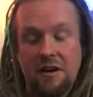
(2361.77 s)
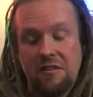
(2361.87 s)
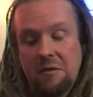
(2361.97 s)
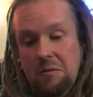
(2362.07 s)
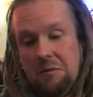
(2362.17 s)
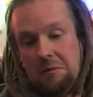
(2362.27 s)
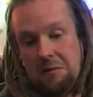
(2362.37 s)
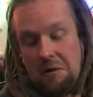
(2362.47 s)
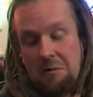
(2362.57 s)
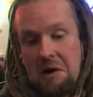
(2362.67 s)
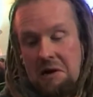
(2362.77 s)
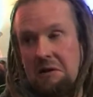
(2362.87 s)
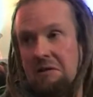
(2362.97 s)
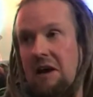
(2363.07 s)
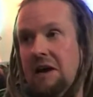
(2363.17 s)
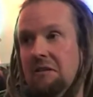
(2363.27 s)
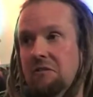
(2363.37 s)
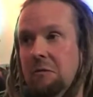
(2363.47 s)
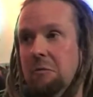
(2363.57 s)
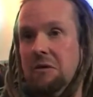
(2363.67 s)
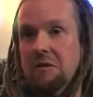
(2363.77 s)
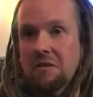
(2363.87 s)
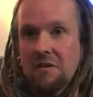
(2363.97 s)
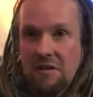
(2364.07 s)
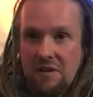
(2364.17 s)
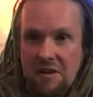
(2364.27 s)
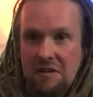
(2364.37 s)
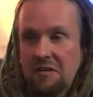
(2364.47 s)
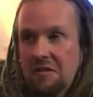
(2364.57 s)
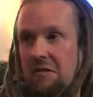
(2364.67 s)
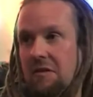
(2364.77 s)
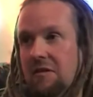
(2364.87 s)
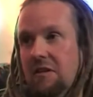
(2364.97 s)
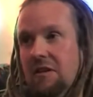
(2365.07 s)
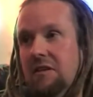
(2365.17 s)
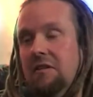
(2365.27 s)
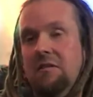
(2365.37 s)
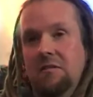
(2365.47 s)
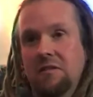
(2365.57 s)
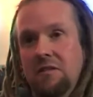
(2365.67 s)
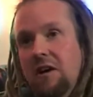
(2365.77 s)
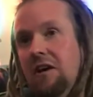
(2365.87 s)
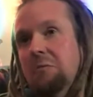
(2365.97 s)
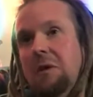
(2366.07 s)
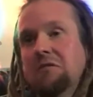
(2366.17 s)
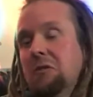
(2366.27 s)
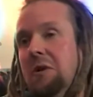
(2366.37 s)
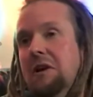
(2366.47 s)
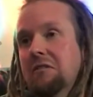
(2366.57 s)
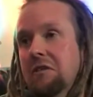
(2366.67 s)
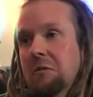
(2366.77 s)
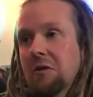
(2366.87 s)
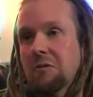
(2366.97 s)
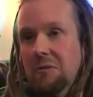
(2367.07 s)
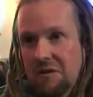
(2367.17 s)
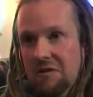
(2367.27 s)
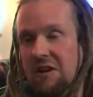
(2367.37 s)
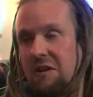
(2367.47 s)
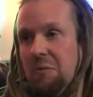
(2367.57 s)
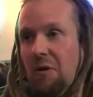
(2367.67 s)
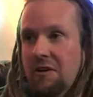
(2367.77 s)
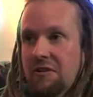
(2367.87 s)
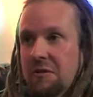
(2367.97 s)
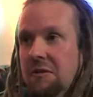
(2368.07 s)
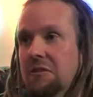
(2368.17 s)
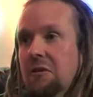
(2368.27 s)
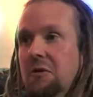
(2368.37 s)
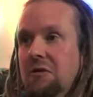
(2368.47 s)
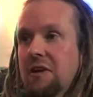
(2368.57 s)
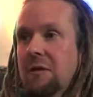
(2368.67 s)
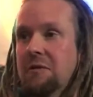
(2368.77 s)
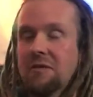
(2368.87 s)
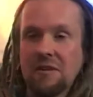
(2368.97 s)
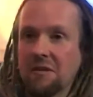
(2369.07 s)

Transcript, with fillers: He said, Well, I weren't going to say anything, but he said, Last month or whenever it was, when I said goodbye to you on the doorstep, he yeah.